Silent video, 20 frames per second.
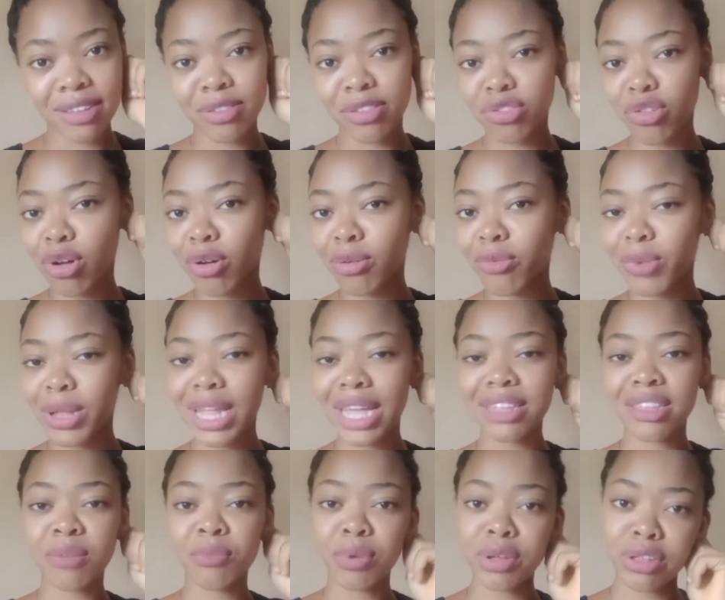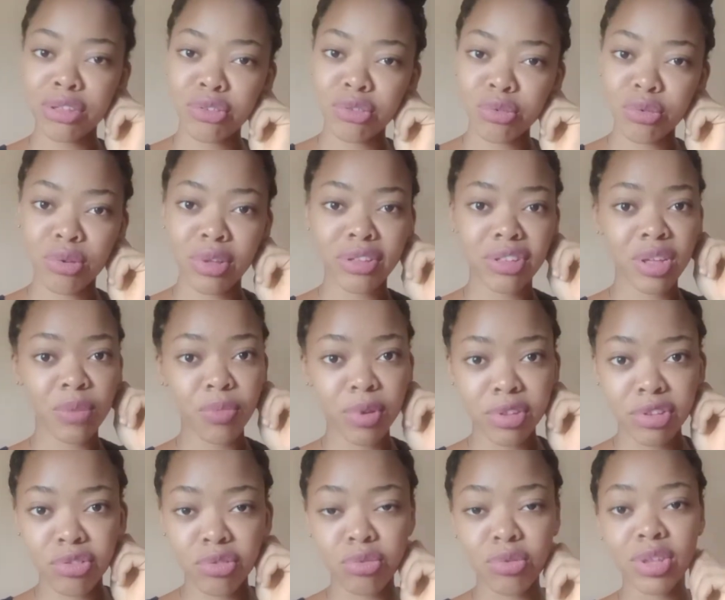It's not whether it's a boarding school or not a
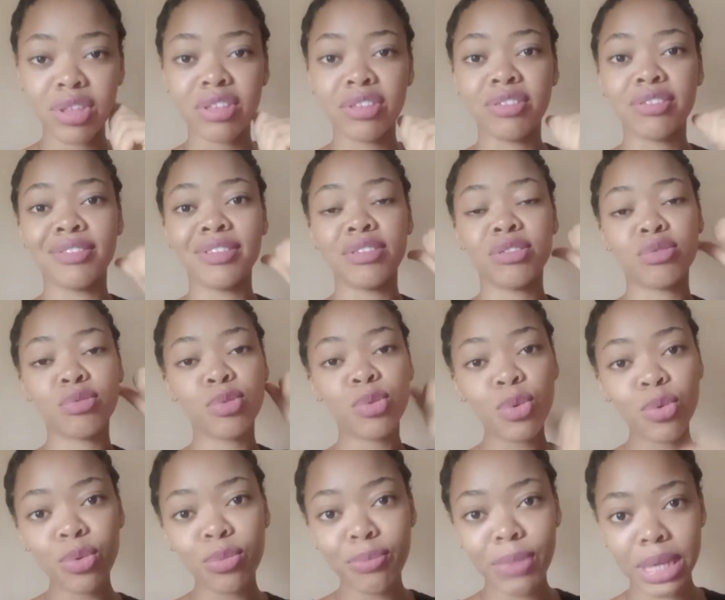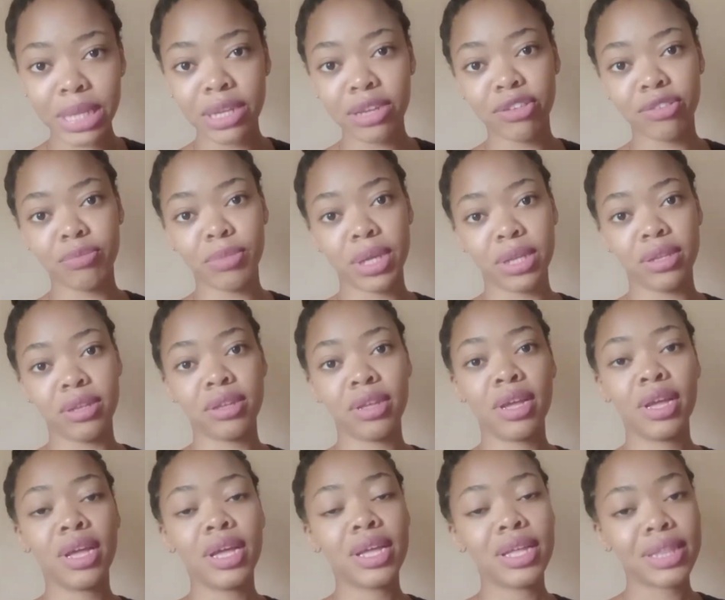boarding school. It is the school management
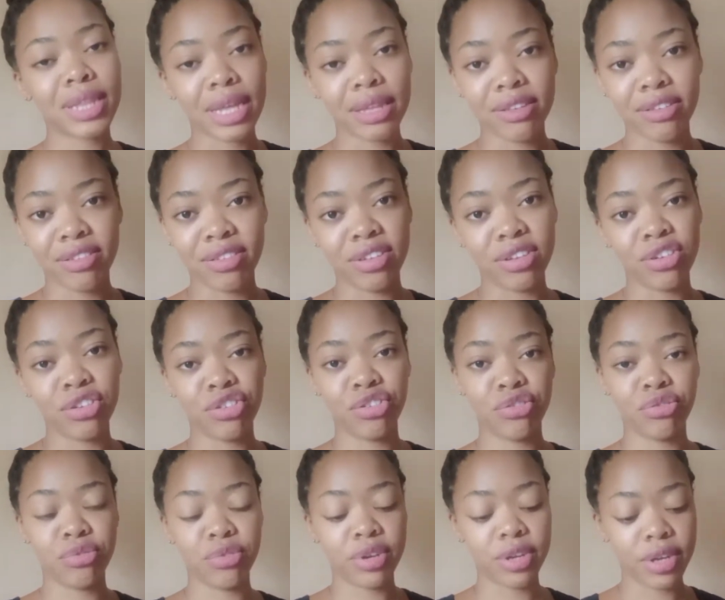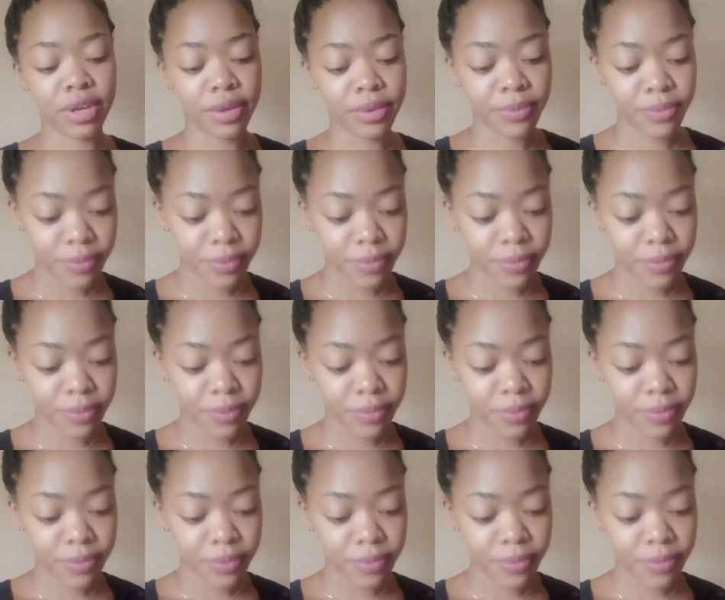that is the issue here.